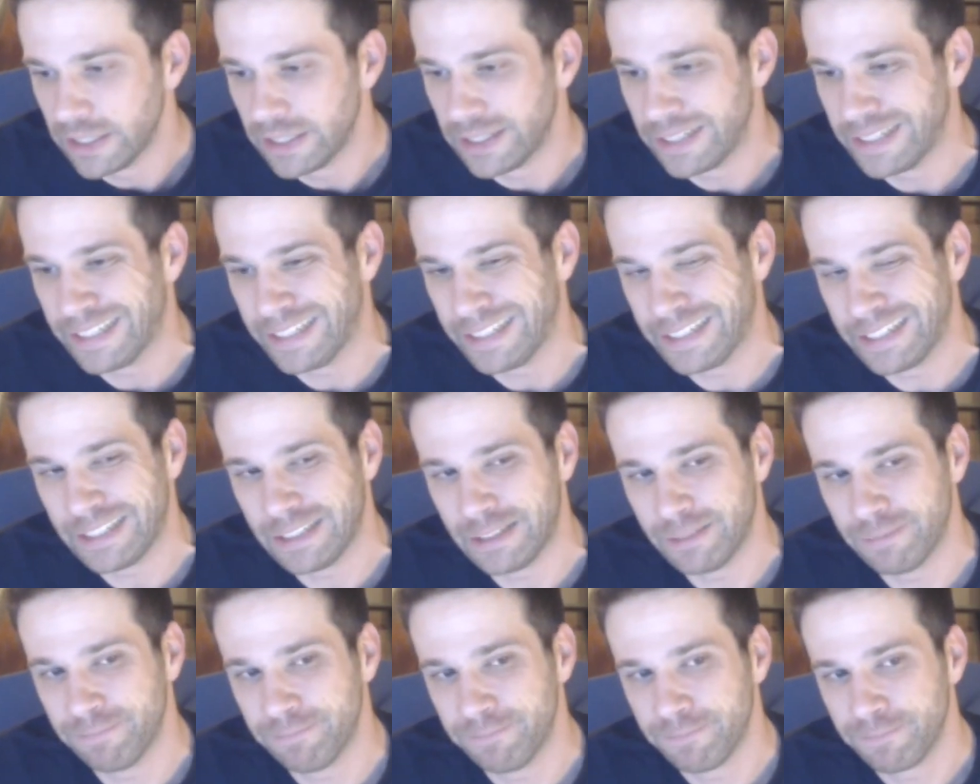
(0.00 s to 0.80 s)

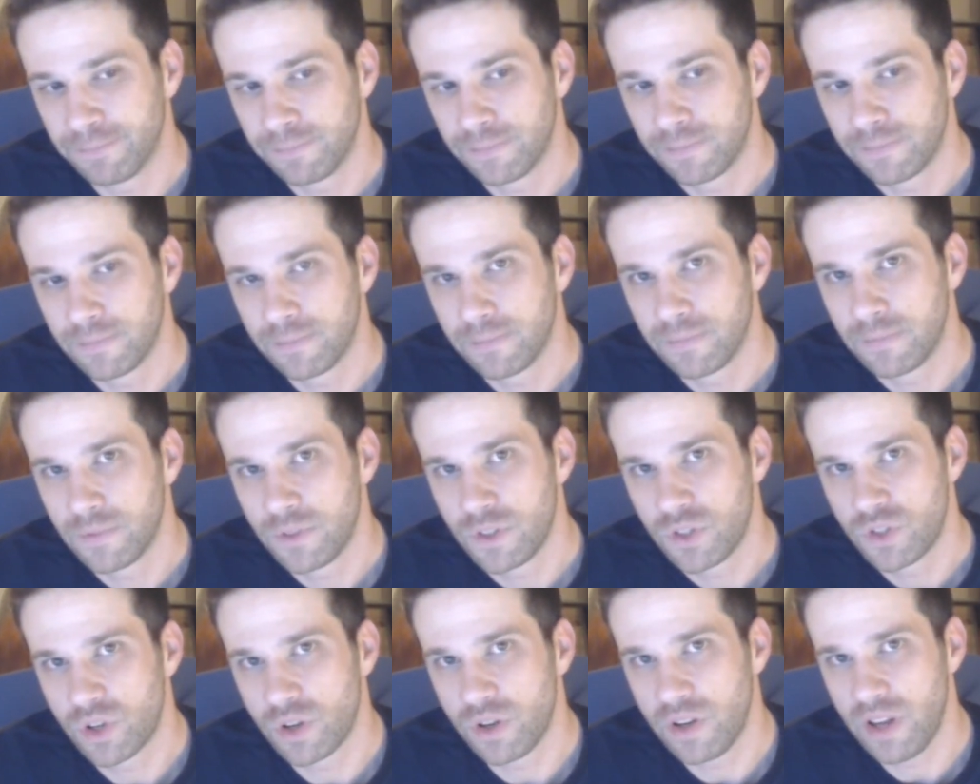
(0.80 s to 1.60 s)

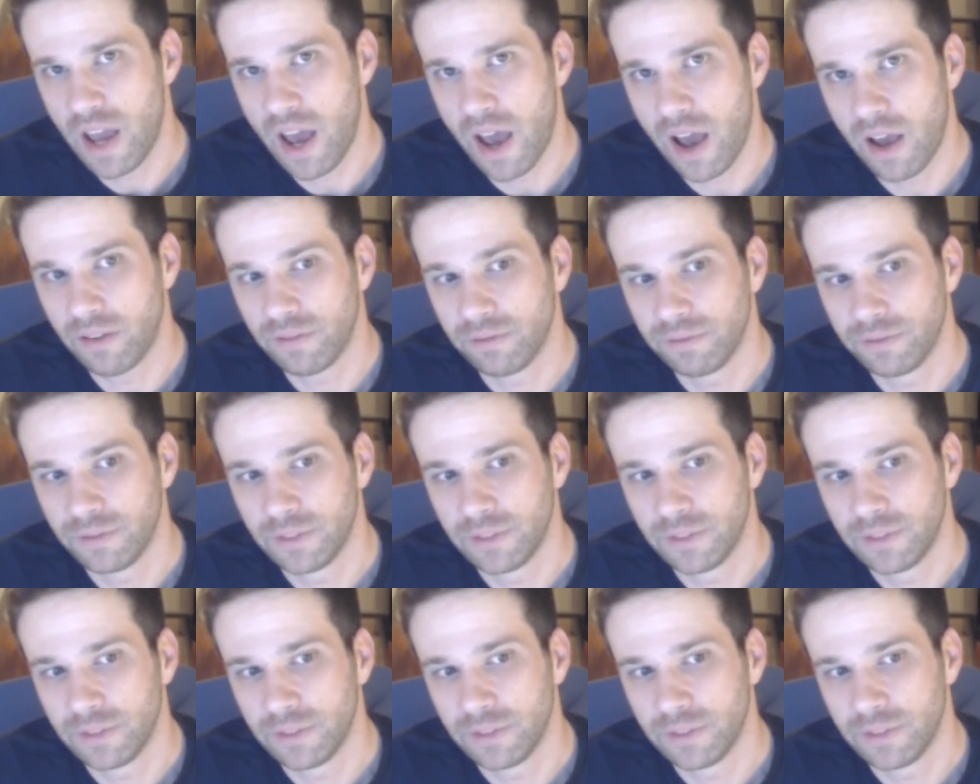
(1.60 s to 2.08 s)
So yeah,